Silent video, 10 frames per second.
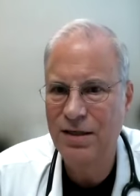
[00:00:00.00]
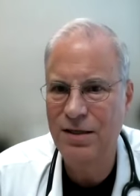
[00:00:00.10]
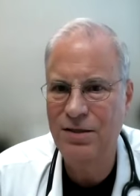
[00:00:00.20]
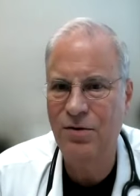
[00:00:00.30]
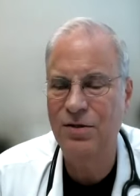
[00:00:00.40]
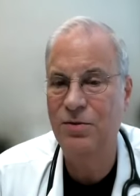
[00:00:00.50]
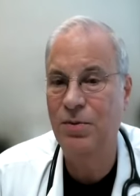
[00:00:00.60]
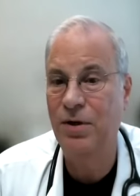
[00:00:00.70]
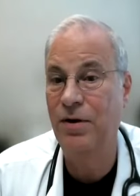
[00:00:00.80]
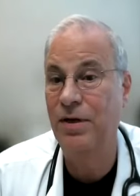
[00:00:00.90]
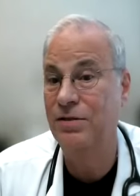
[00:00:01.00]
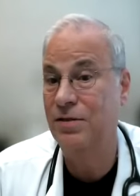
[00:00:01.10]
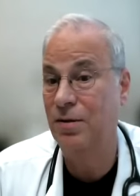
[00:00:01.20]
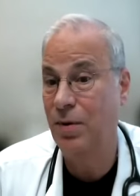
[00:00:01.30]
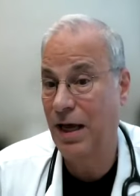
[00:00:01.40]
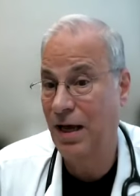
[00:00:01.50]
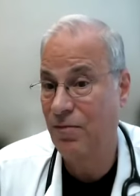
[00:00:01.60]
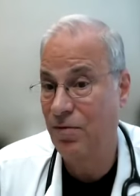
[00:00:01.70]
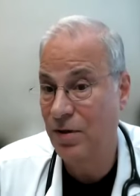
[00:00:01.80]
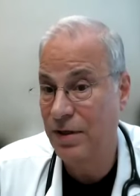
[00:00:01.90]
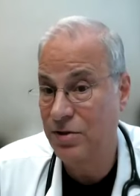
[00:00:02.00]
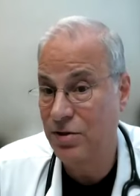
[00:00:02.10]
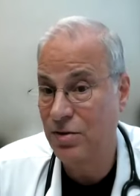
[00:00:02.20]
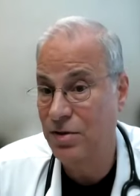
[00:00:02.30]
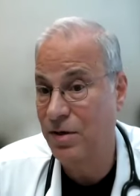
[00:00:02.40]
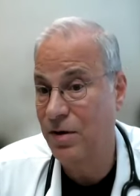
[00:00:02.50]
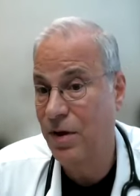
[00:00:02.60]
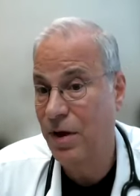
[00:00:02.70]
They don't experience the behavioral issues. There,